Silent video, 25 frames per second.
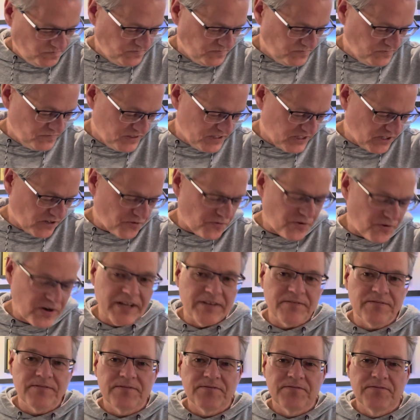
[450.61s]
What a
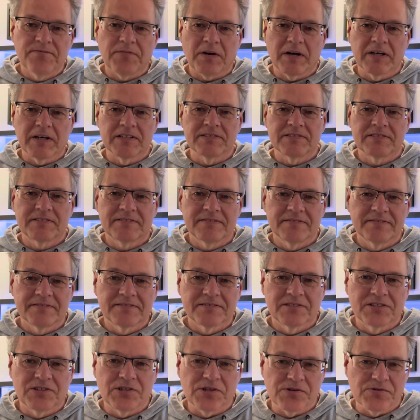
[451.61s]
great, fun
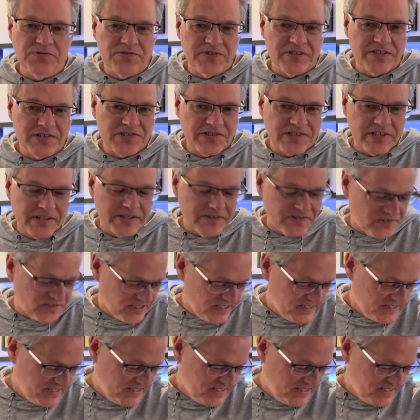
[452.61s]
tune this is.